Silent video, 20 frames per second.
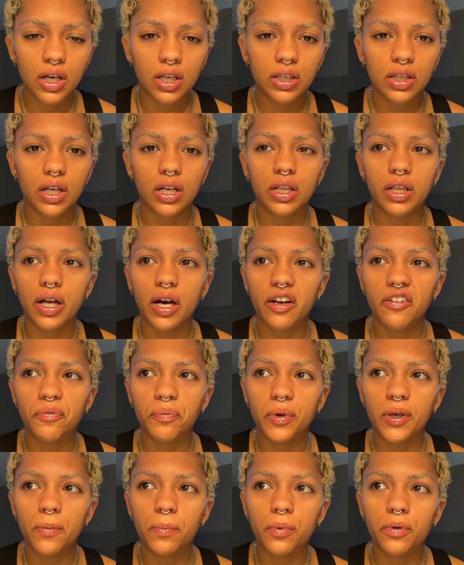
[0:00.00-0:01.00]
That a lot of
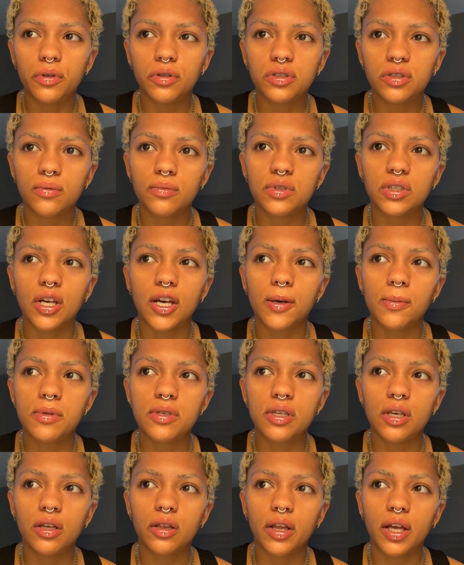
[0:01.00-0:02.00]
people, sometimes
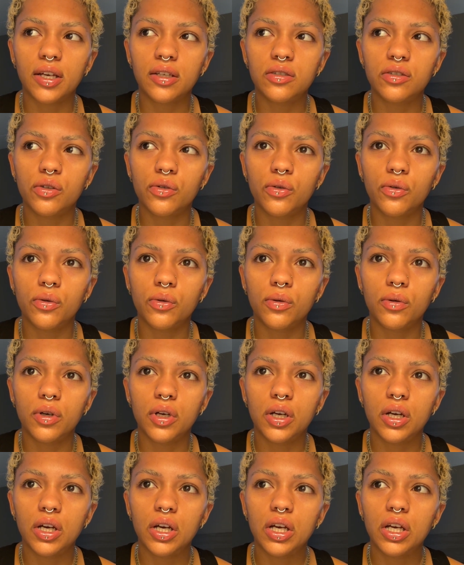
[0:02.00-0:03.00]
they like to
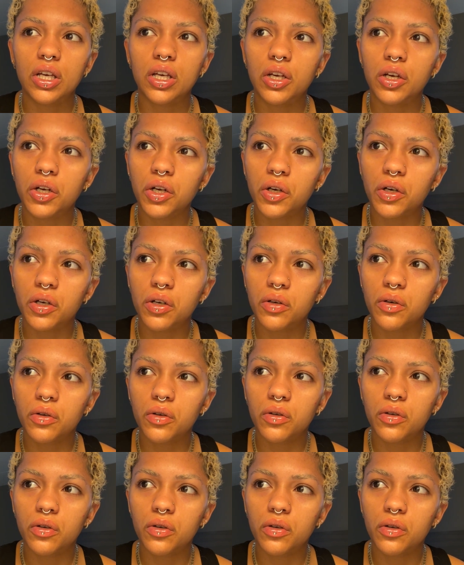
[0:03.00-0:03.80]
hear,